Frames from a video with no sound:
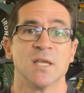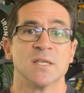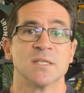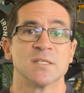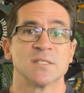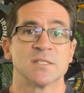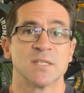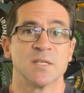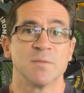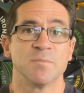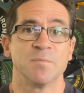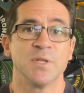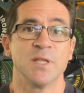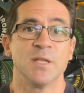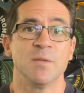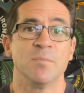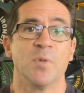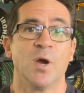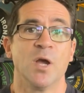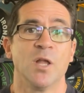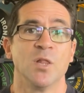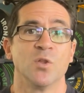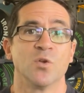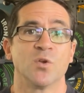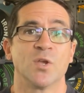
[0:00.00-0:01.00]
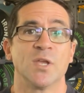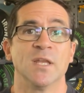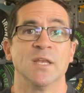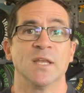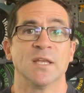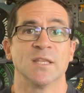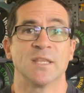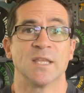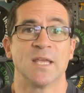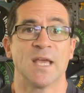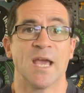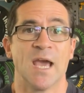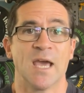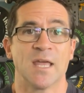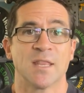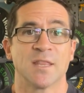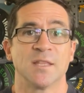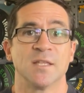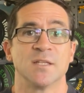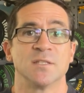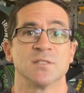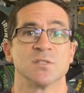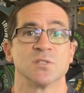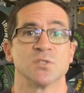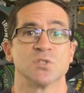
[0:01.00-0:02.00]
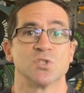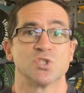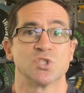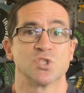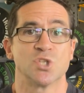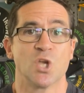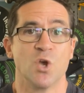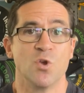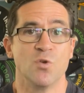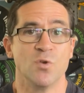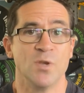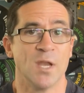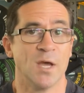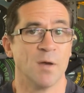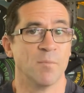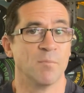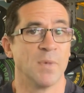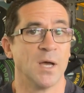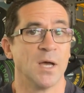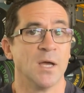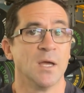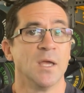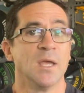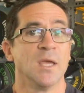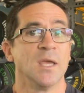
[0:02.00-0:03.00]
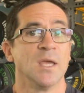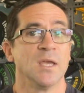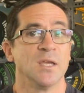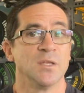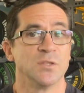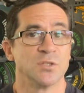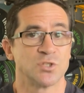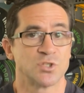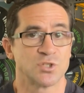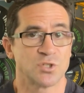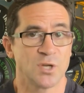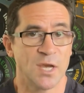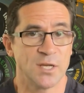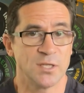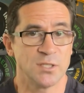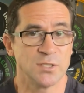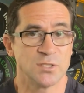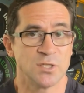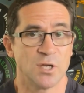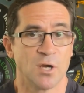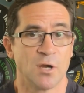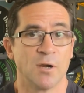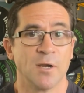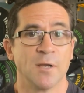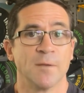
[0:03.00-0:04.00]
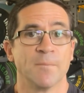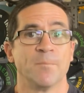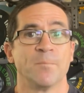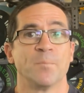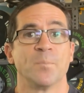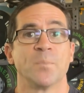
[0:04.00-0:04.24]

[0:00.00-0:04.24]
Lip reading: simply by looking at the athlete's zone number in the training diary.